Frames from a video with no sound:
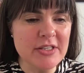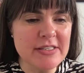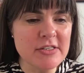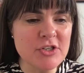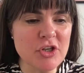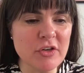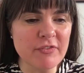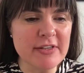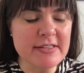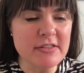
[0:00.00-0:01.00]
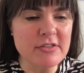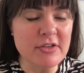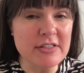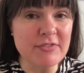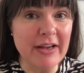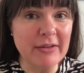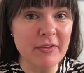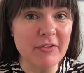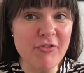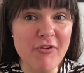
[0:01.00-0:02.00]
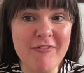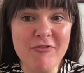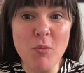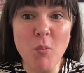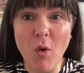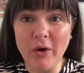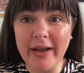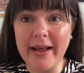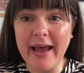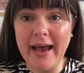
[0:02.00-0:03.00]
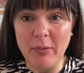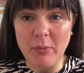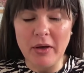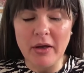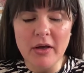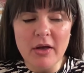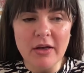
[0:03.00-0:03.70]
the Institute of Fiscal Studies found that for every 1 hour